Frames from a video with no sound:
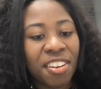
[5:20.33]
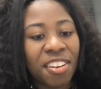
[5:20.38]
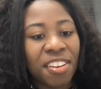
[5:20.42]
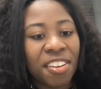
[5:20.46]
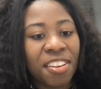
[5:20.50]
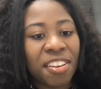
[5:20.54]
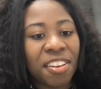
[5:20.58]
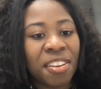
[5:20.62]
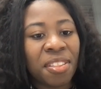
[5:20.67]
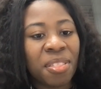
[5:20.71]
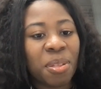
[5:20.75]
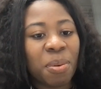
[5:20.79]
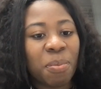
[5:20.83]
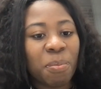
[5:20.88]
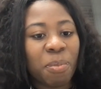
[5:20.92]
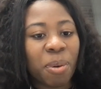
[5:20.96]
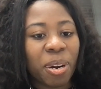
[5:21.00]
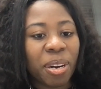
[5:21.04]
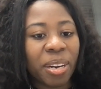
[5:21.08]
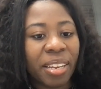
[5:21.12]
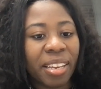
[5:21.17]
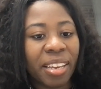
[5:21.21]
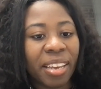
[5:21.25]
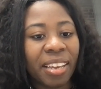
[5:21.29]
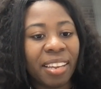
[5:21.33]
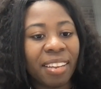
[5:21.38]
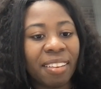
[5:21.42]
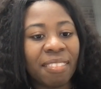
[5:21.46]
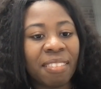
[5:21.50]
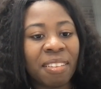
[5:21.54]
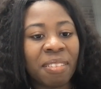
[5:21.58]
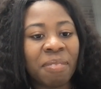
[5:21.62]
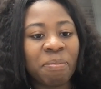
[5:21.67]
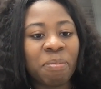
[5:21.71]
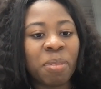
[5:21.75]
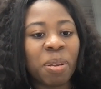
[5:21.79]
in the market
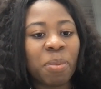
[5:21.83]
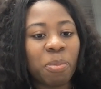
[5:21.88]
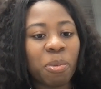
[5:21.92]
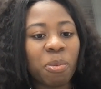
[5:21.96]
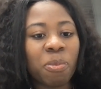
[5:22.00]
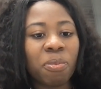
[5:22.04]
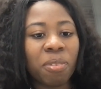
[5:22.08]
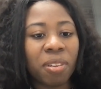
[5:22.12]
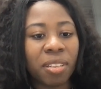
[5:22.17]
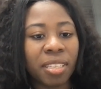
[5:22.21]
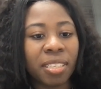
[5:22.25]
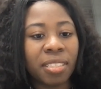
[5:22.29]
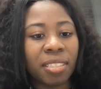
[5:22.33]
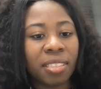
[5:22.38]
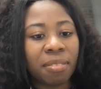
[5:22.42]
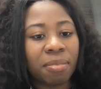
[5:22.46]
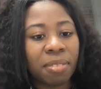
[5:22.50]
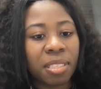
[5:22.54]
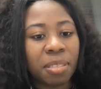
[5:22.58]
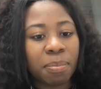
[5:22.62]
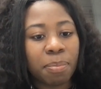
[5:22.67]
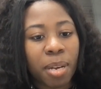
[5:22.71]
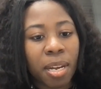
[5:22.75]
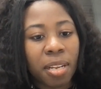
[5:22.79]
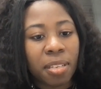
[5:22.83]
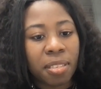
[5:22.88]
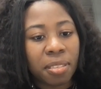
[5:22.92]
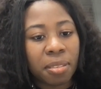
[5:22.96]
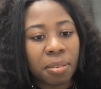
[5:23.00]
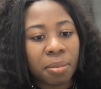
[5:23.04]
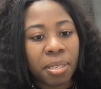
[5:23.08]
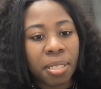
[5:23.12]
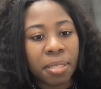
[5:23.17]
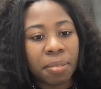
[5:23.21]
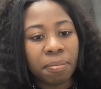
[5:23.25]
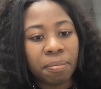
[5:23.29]
and people really did respond to
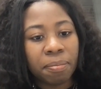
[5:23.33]
it